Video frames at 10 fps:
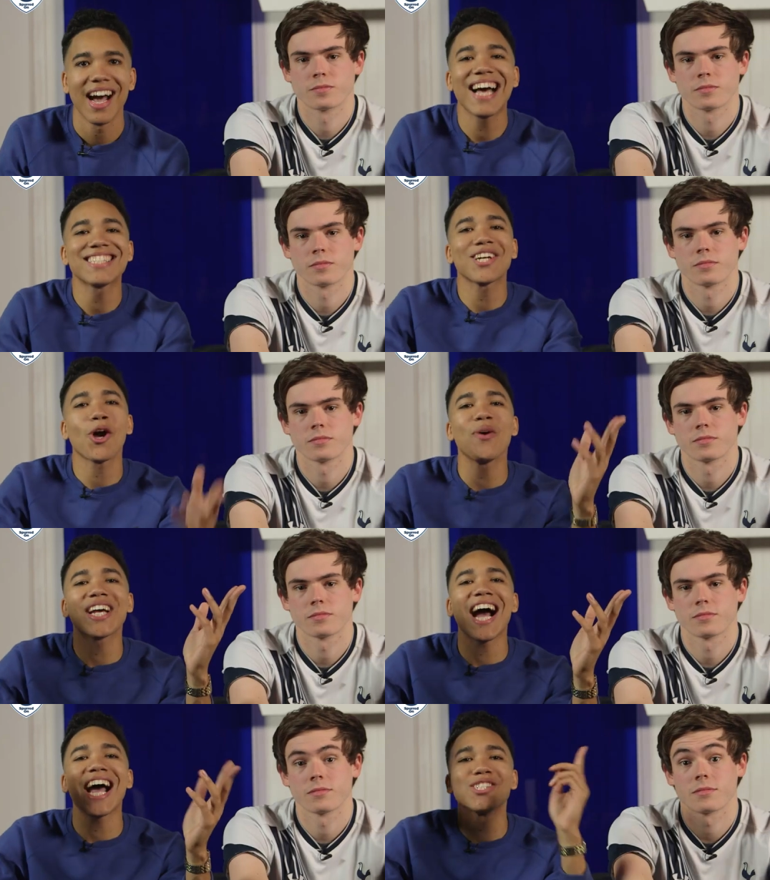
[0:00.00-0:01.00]
Speaker 1: How's it
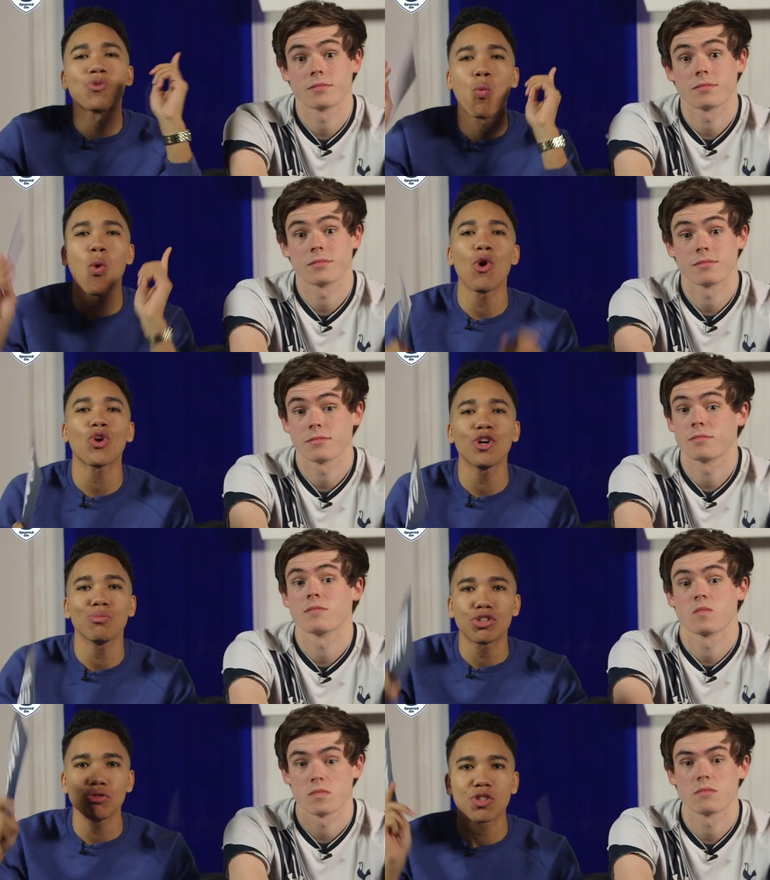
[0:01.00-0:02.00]
going guys?
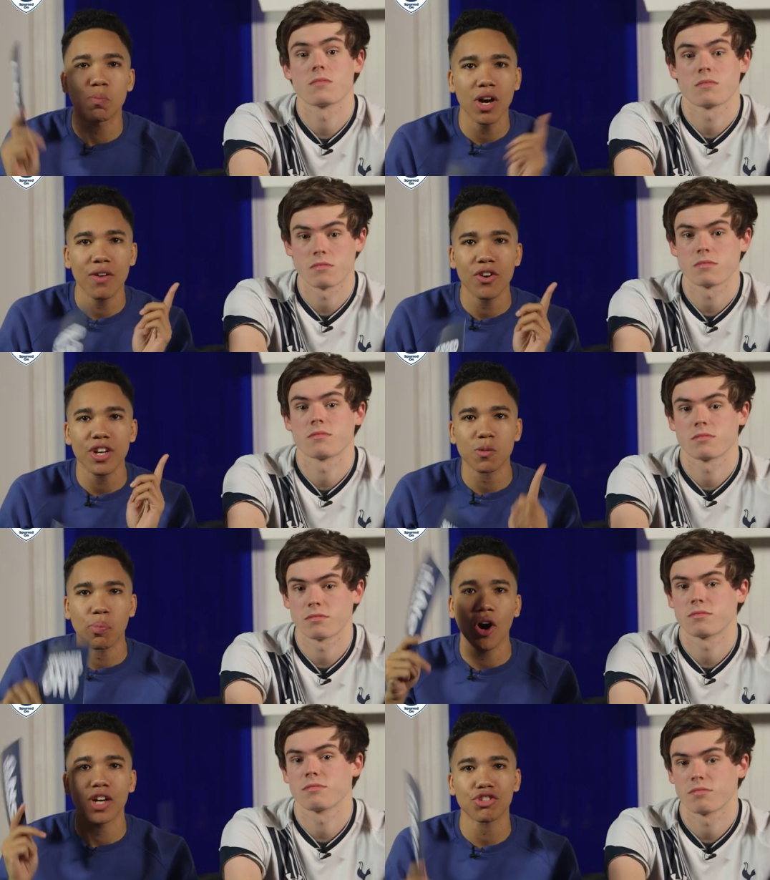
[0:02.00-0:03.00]
Welcome to
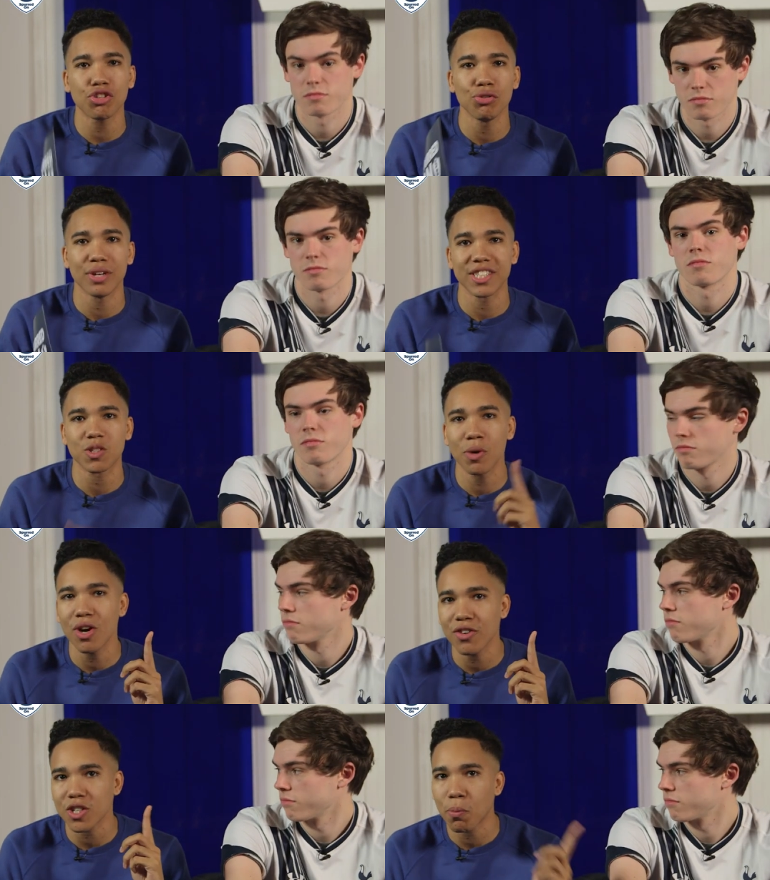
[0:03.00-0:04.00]
Spurverts part 2. In
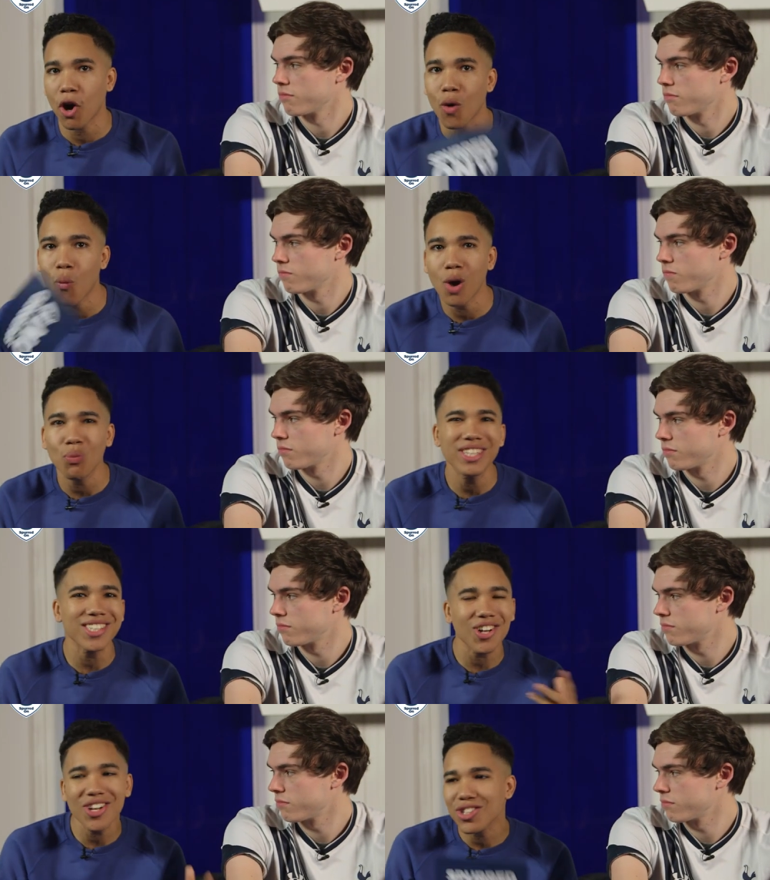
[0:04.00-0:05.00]
Spurverts part 1
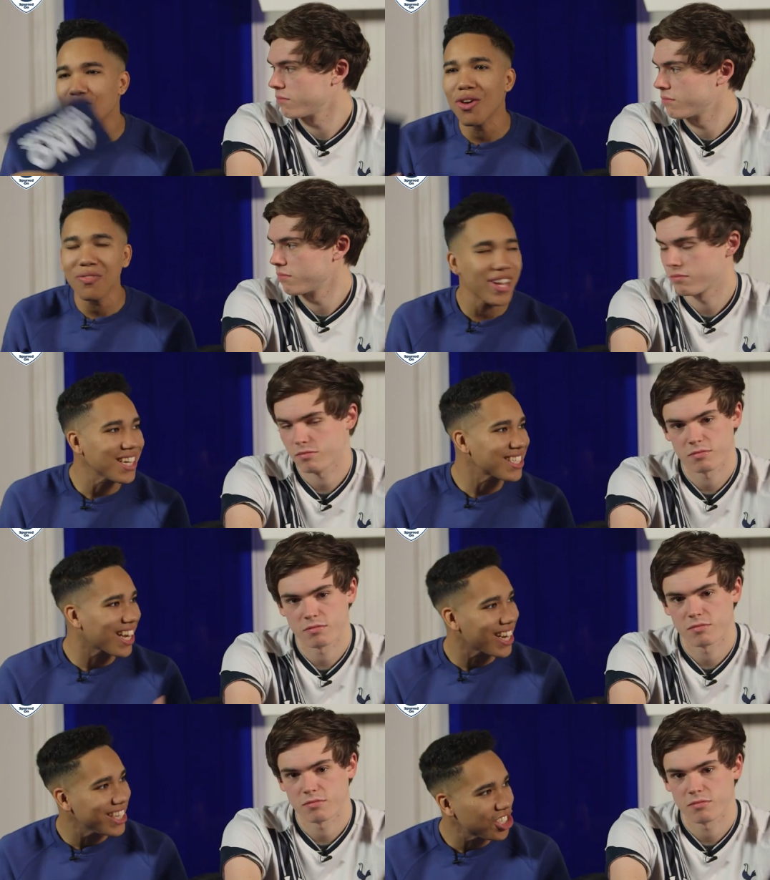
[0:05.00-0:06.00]
we discussed a lot of
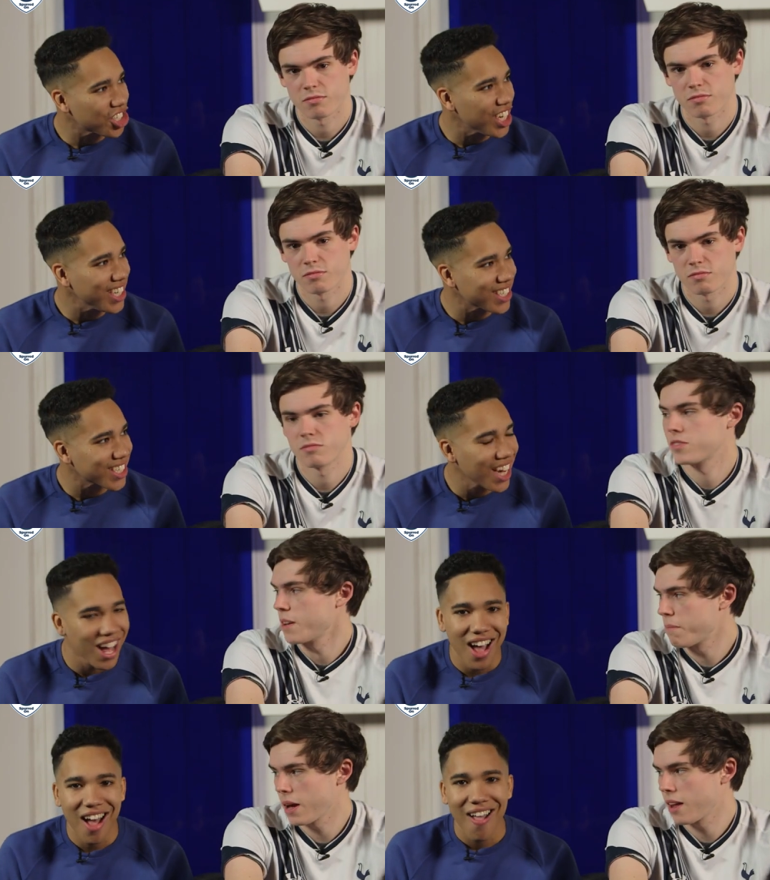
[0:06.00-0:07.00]
things, clean sheets,
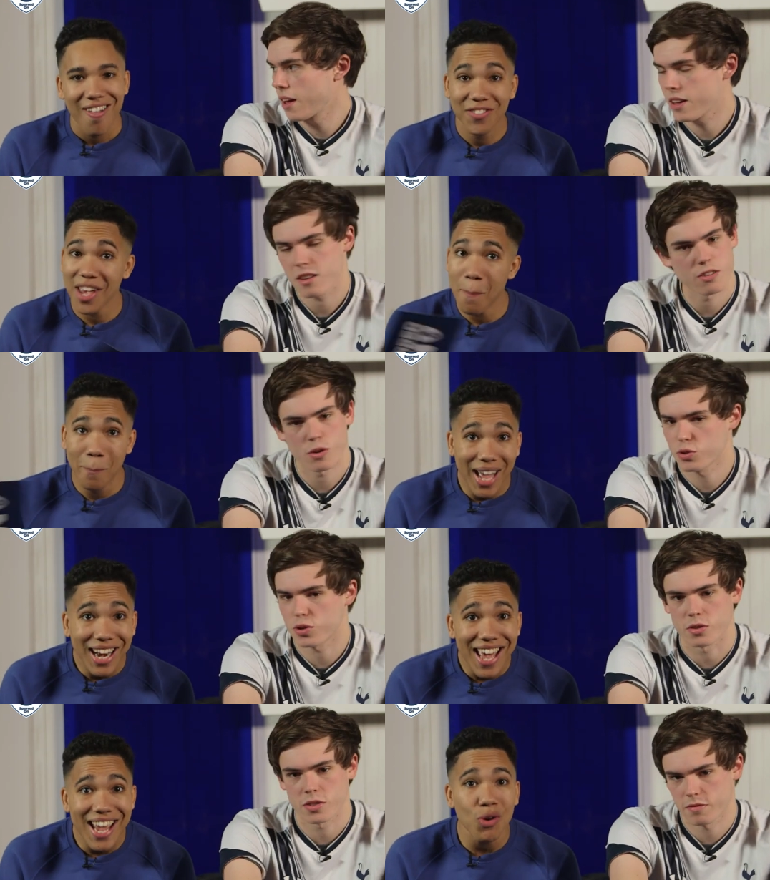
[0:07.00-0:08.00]
Dembele,
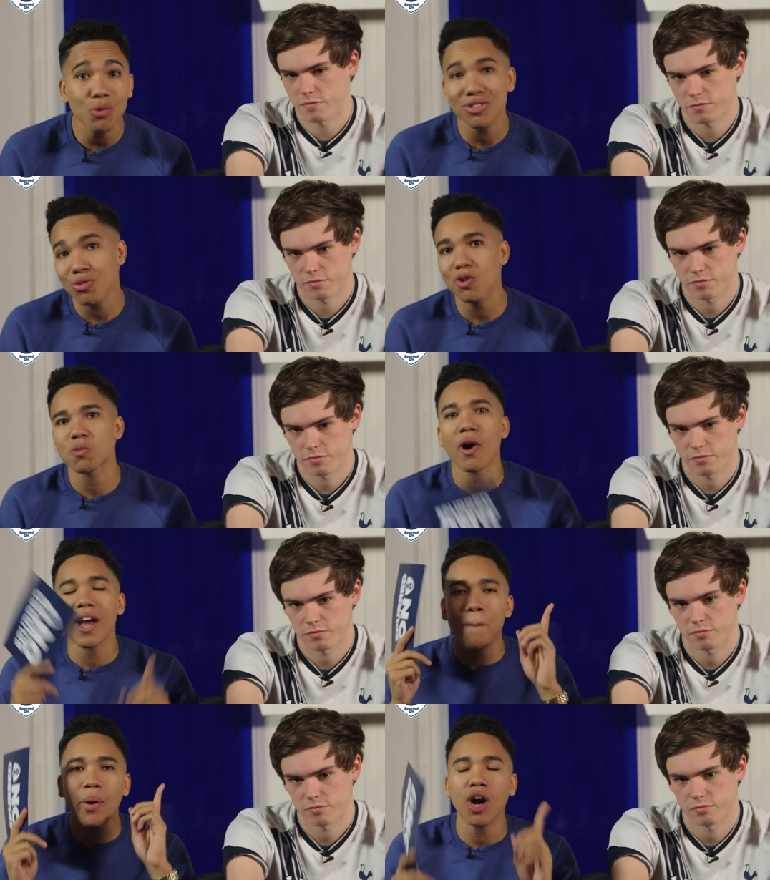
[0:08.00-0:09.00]
Dembele, all sorts.
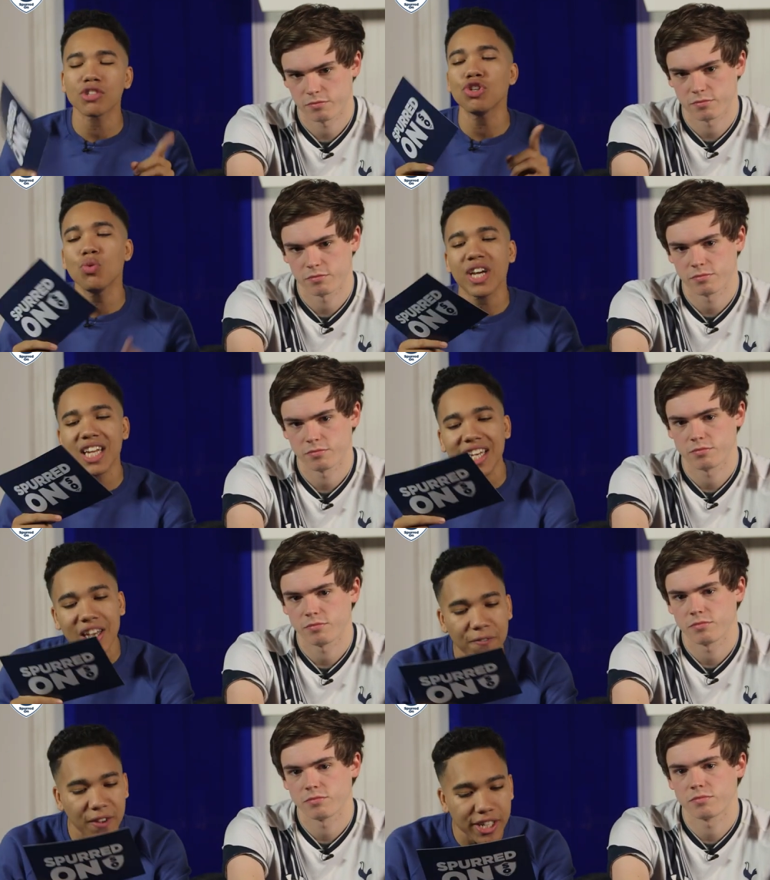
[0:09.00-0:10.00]
But in part 2 we're going
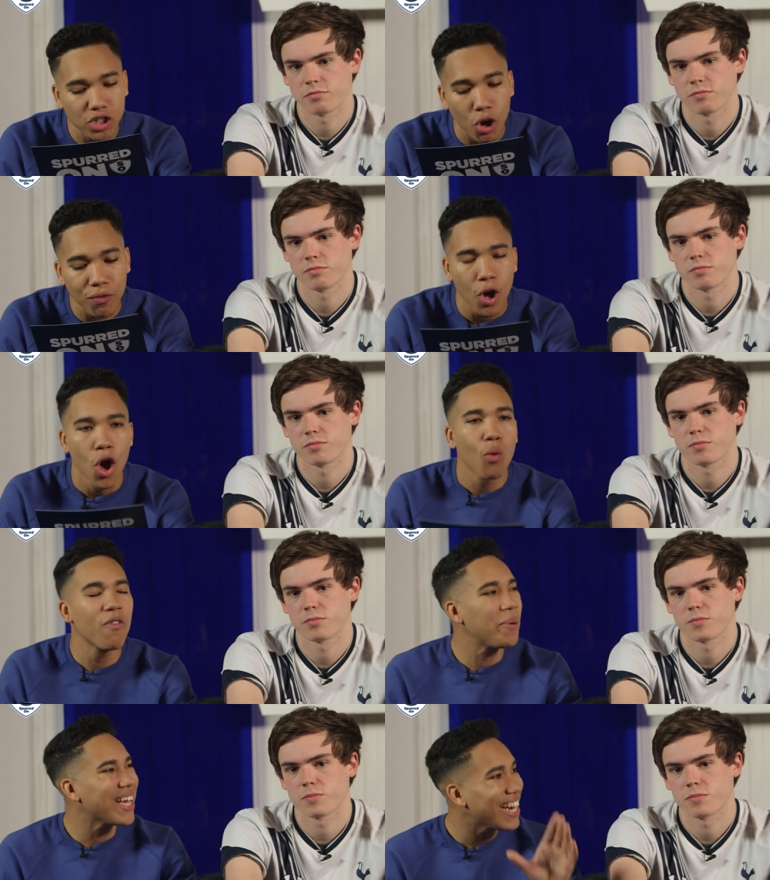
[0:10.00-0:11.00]
to kick things off
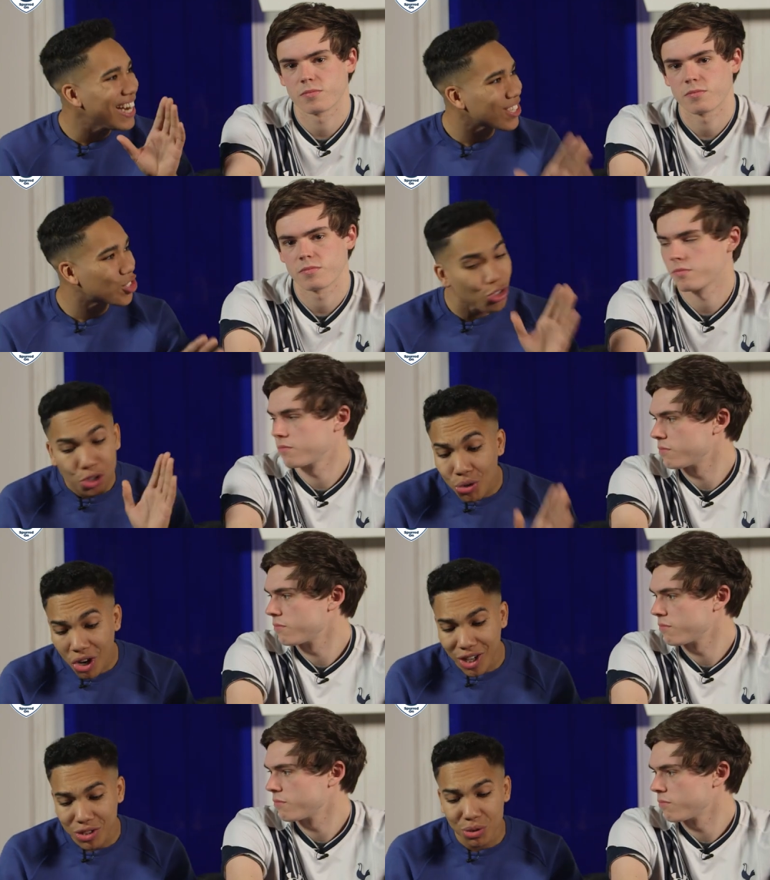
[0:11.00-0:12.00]
with being linked to
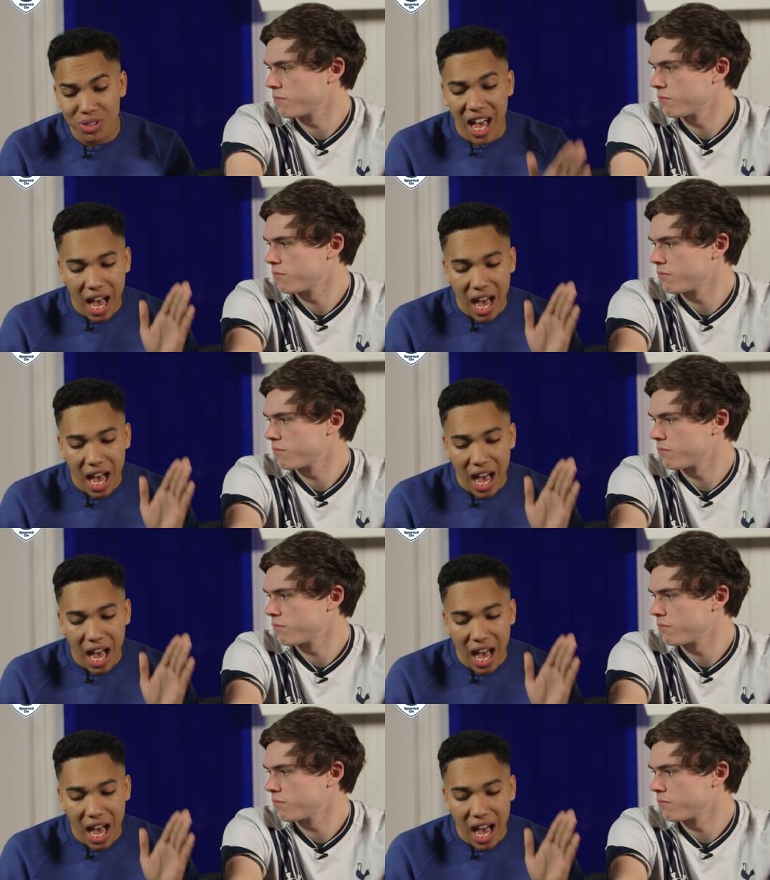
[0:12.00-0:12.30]
Newcastle's